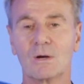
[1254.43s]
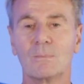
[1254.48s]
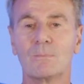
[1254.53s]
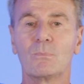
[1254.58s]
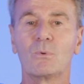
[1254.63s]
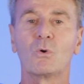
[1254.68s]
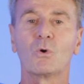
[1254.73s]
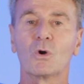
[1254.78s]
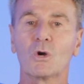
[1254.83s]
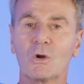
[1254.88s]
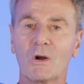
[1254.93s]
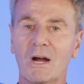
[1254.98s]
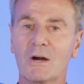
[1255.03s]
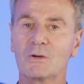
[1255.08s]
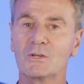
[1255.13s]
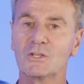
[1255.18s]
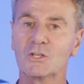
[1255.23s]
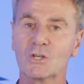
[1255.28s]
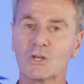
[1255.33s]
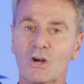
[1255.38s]
Pour
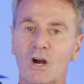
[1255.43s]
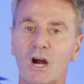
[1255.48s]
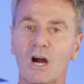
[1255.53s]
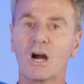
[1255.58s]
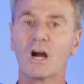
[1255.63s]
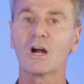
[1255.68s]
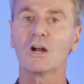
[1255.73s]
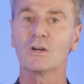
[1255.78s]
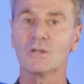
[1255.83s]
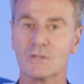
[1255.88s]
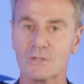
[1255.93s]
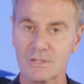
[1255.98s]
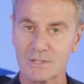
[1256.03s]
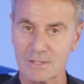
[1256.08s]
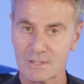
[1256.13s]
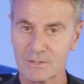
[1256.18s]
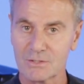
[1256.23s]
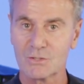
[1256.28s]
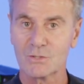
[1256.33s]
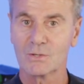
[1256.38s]
out your heart
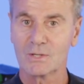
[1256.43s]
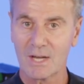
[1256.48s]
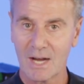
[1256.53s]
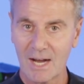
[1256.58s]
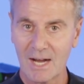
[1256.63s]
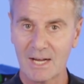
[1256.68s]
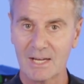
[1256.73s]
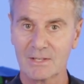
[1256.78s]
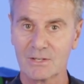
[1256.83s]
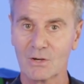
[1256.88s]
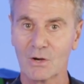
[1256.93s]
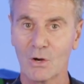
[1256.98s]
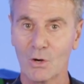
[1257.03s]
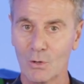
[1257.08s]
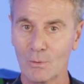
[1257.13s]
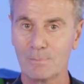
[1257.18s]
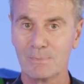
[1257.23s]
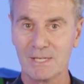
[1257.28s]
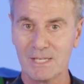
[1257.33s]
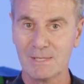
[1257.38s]
to God,
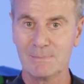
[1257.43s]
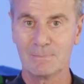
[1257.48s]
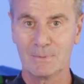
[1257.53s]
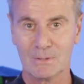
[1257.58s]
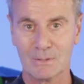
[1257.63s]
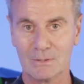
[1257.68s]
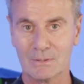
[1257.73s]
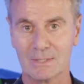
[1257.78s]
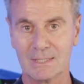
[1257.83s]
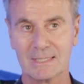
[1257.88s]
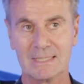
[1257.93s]
O people.